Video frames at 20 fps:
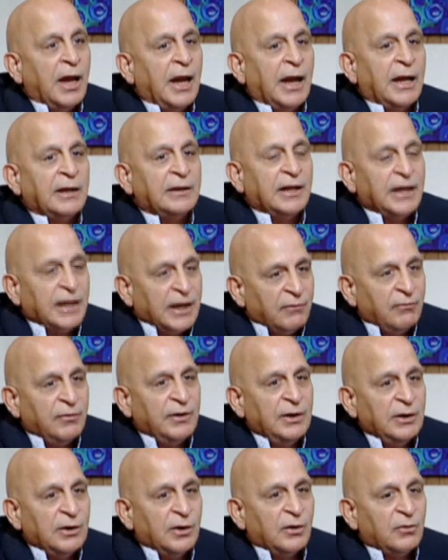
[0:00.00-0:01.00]
and
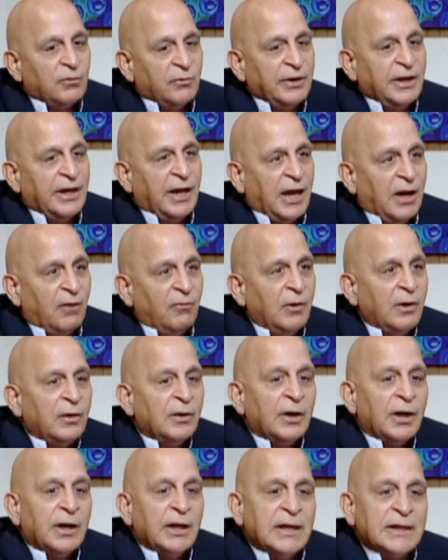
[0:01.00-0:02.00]
every year we have
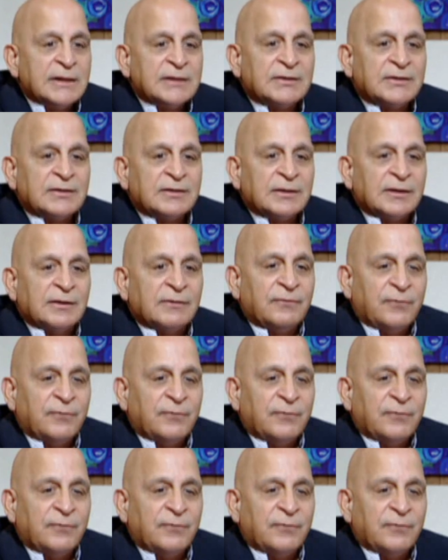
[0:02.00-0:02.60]
it's a